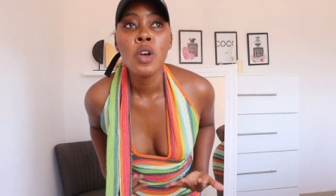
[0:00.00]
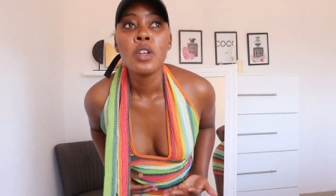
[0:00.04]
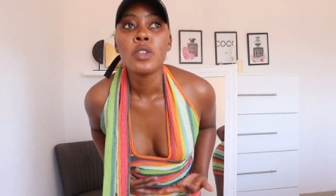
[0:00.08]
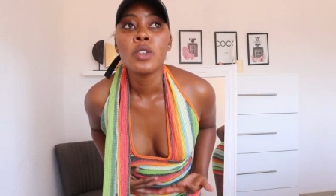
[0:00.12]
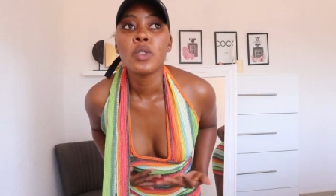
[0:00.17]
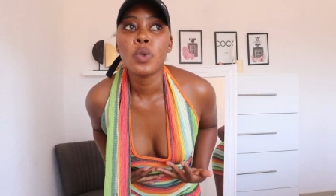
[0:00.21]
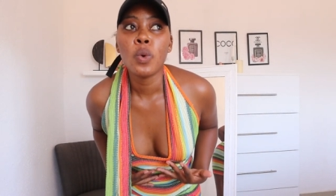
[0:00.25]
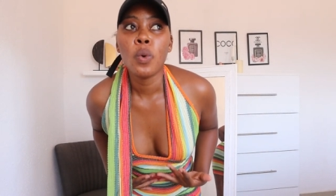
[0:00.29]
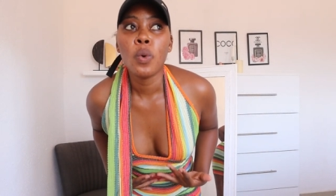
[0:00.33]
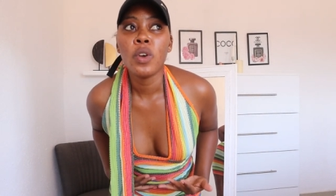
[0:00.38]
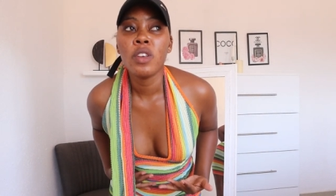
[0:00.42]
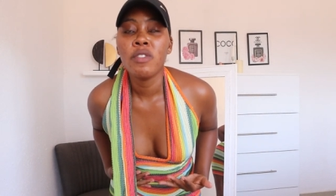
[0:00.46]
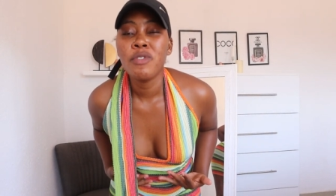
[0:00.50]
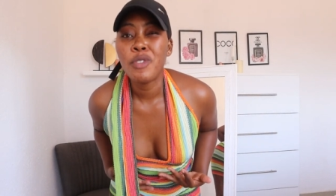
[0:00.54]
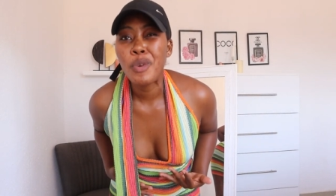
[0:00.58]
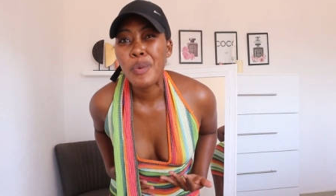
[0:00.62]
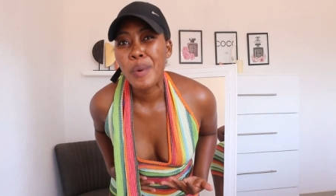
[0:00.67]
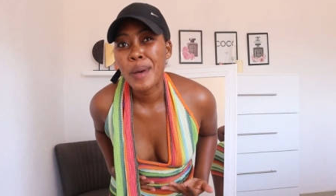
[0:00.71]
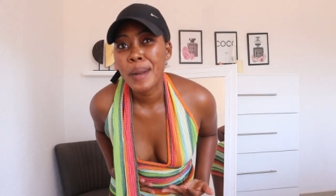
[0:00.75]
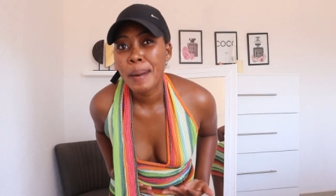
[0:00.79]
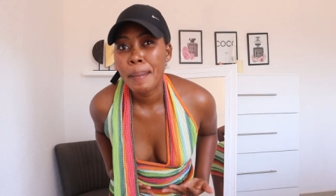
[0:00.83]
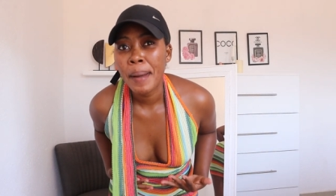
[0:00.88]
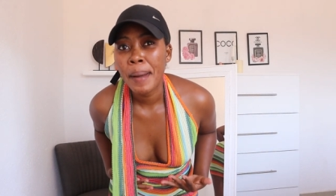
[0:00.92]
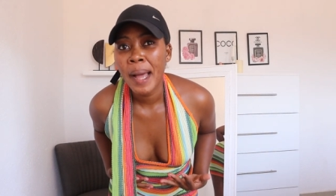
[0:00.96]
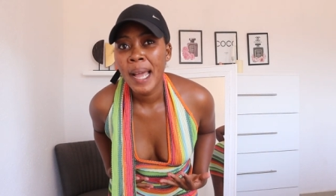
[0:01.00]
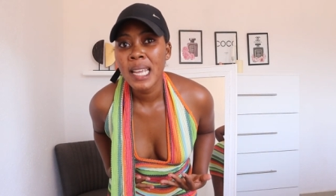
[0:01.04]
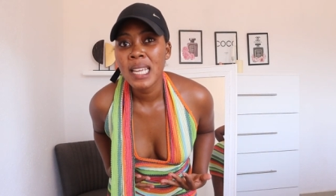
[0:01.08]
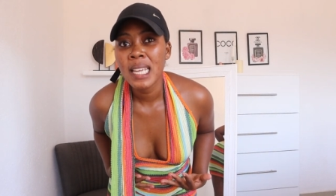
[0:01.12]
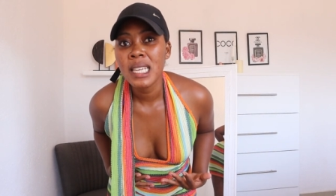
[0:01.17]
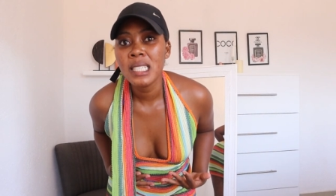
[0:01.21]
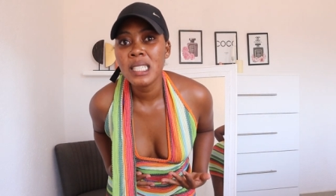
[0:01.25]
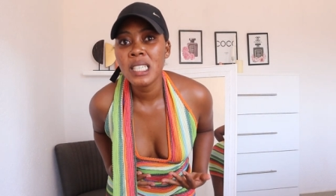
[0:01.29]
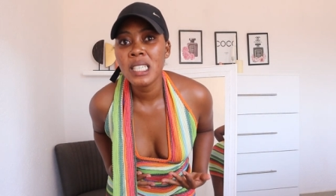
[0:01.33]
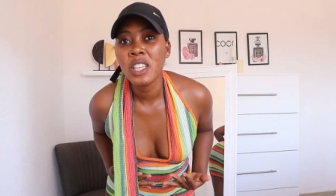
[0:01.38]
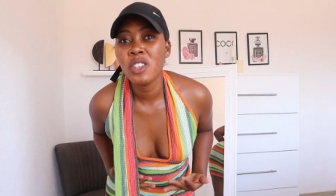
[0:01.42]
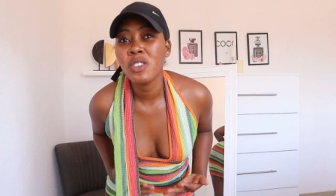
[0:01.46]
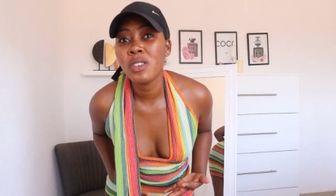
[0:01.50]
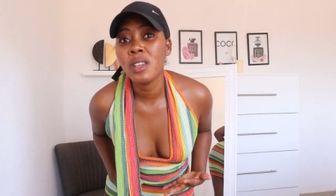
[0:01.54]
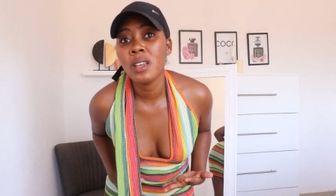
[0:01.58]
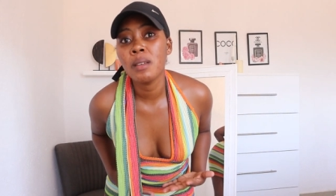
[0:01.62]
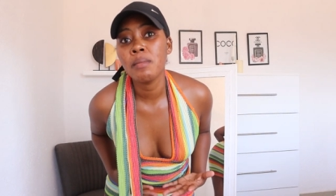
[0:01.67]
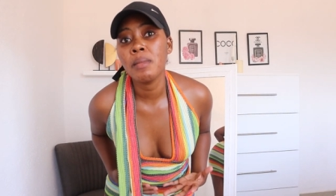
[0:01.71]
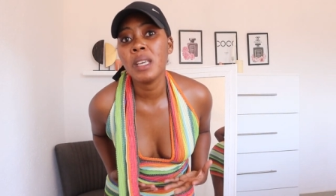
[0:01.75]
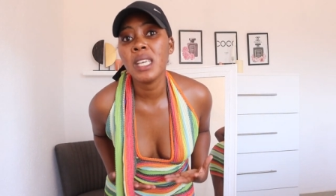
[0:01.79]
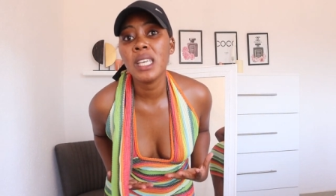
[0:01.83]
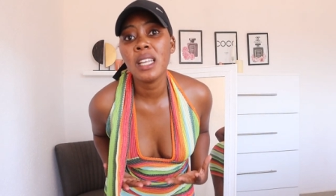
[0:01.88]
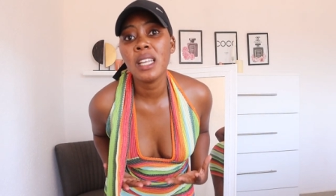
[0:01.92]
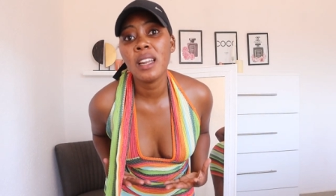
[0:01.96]
So if you want to buy it, you can
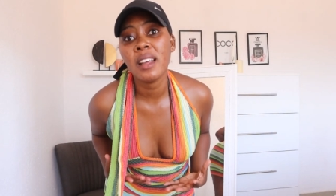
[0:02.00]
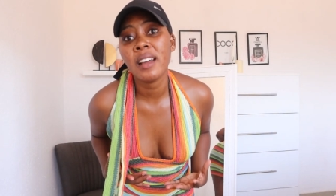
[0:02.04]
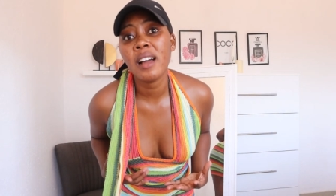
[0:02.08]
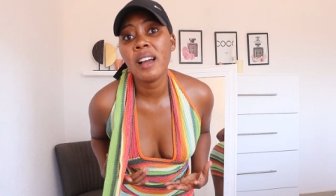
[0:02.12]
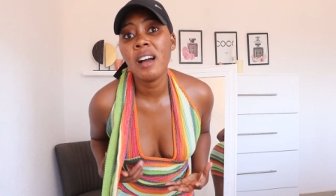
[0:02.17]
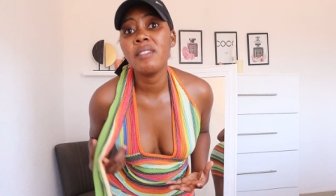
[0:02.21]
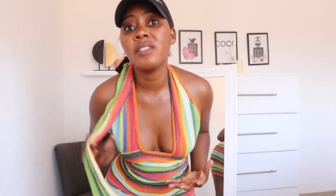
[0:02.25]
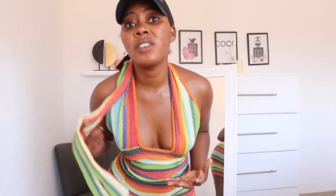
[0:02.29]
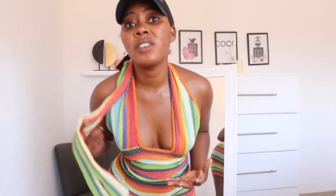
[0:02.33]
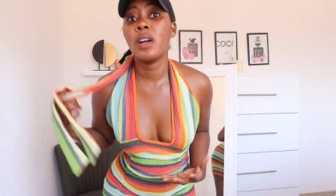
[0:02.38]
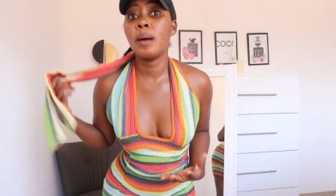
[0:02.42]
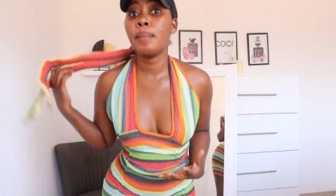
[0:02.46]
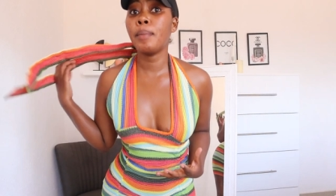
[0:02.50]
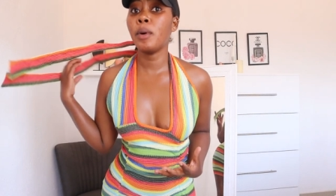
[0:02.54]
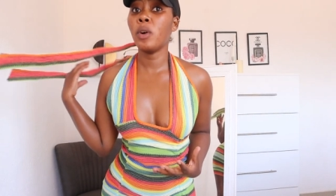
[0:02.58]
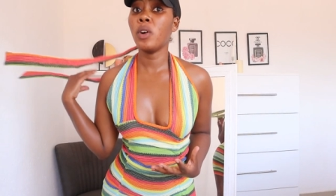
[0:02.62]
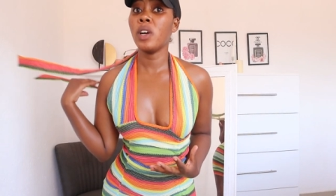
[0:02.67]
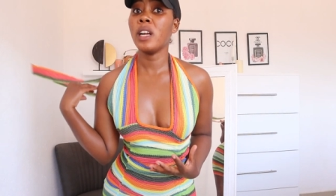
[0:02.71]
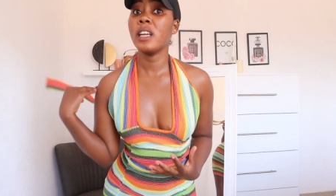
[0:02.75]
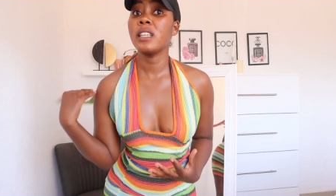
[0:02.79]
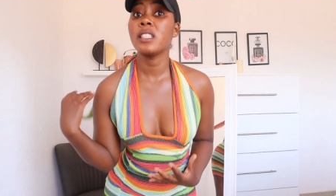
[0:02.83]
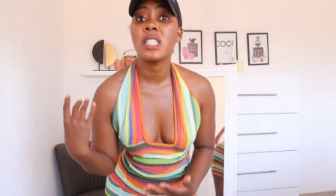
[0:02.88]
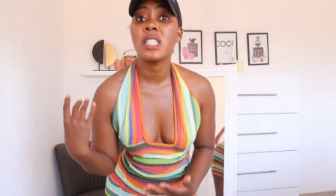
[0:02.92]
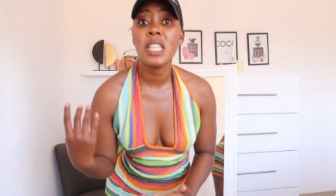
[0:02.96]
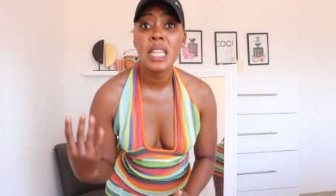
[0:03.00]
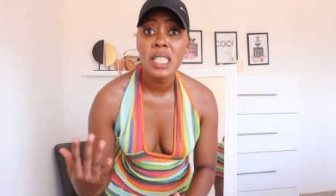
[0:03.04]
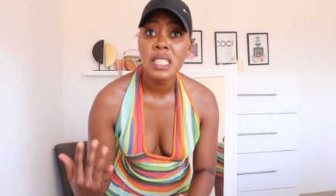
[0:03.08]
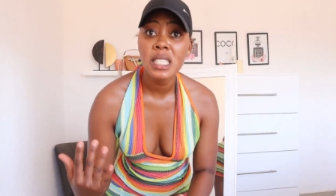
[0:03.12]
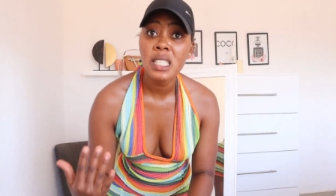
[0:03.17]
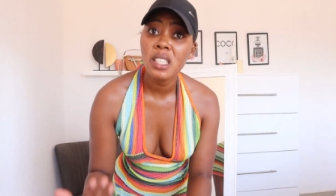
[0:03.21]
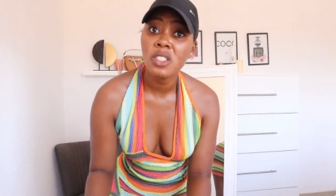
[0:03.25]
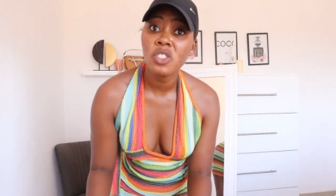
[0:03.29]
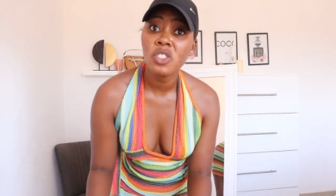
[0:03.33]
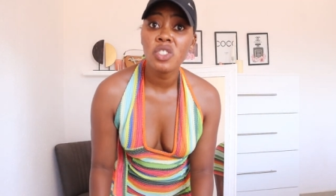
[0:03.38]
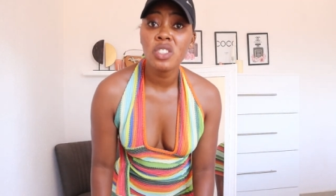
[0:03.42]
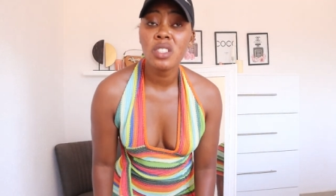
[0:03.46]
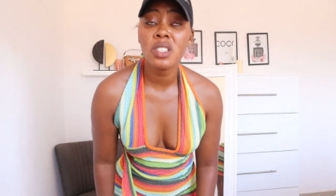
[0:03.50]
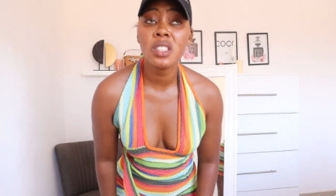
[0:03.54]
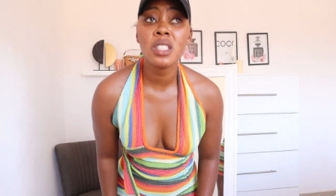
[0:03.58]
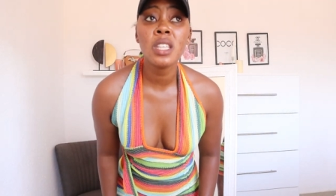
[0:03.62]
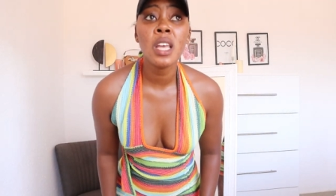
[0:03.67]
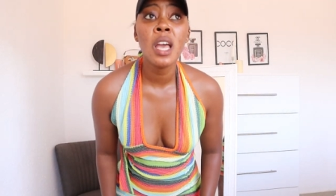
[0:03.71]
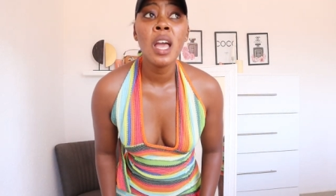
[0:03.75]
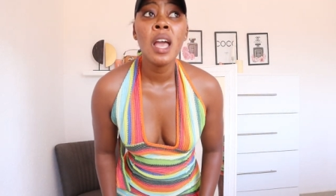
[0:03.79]
make it a cover-up or a dress and just